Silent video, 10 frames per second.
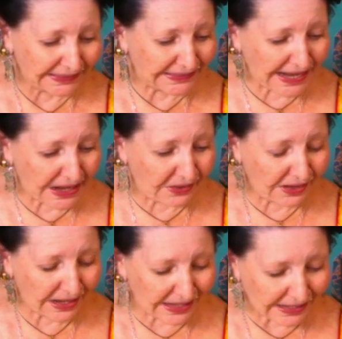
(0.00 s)
Now,
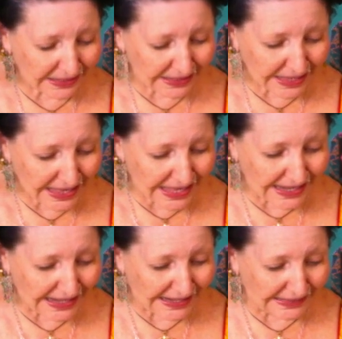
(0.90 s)

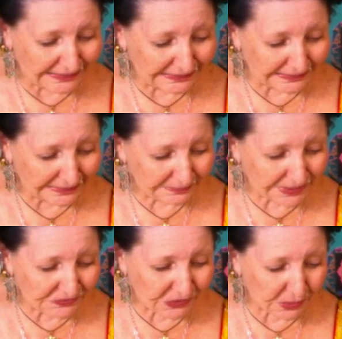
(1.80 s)
uh,
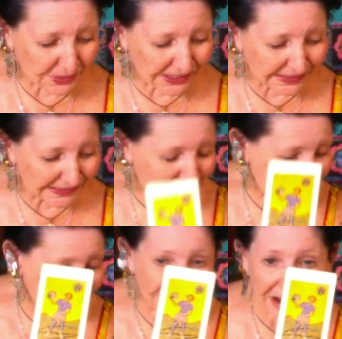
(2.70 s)
before we get
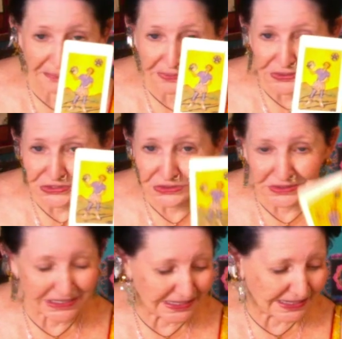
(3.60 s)
another
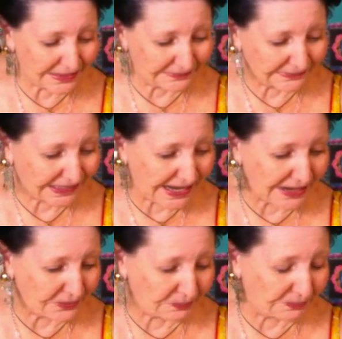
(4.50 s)
opportunity,
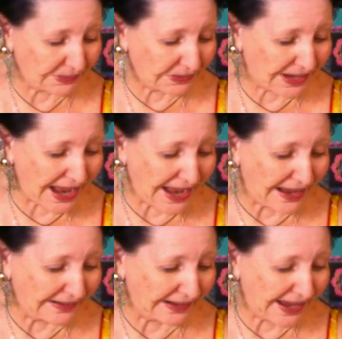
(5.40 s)
okay? But
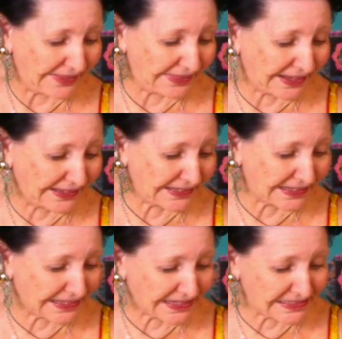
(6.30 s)
uh, I think
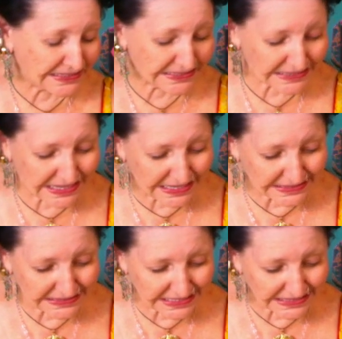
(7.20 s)
that this, he
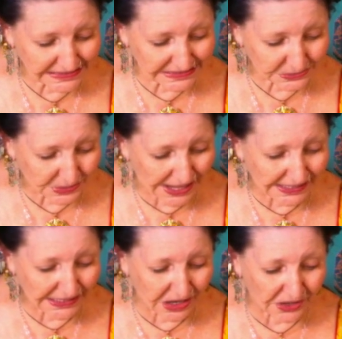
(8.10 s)
sees the
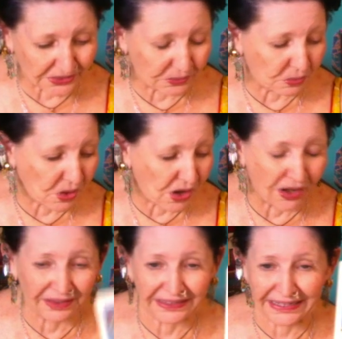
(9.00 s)
writing on the
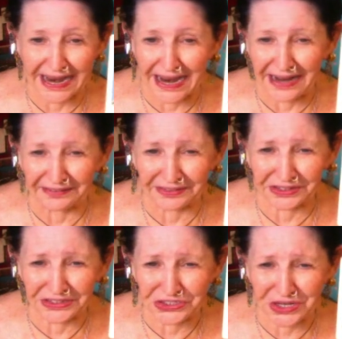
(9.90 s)
wall. Yeah,
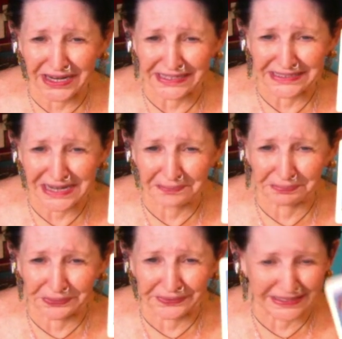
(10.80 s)
going to try to
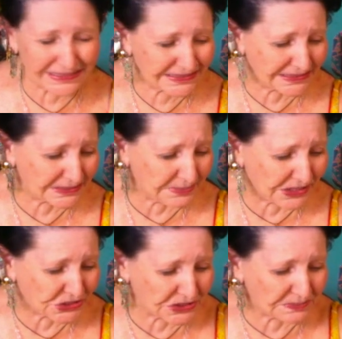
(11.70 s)
temper this as
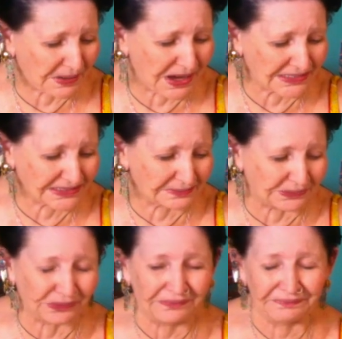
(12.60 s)
much as
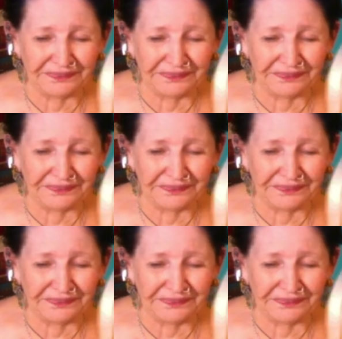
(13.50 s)
possible.